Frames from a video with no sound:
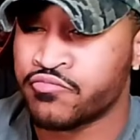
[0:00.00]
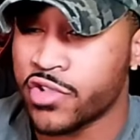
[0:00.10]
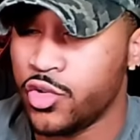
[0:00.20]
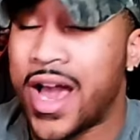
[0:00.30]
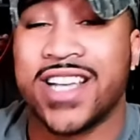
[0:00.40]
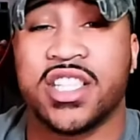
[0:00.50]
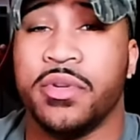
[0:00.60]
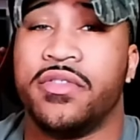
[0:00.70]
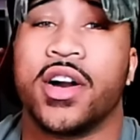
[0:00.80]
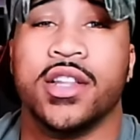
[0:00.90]
You guys should
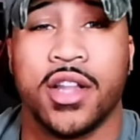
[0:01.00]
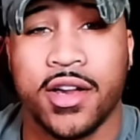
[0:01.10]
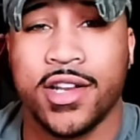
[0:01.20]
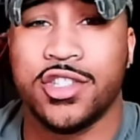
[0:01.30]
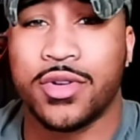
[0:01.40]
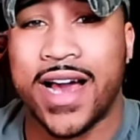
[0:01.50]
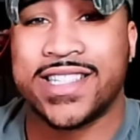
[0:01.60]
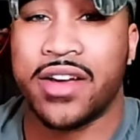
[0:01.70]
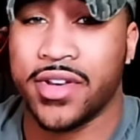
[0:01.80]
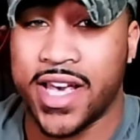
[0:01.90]
be fucking lucky that you guys
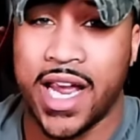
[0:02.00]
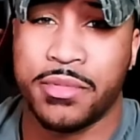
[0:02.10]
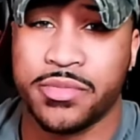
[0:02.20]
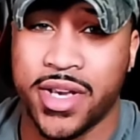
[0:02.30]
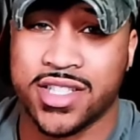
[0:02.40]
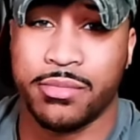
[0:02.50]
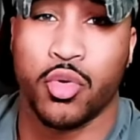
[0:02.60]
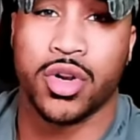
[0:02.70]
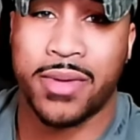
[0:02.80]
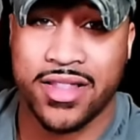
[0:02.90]
have a game that's being
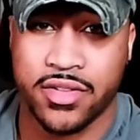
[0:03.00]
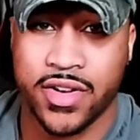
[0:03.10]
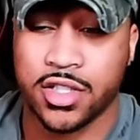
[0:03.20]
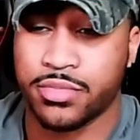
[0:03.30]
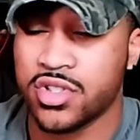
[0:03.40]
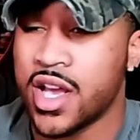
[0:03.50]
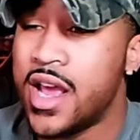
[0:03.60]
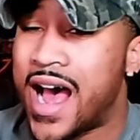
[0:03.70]
supported by the developers.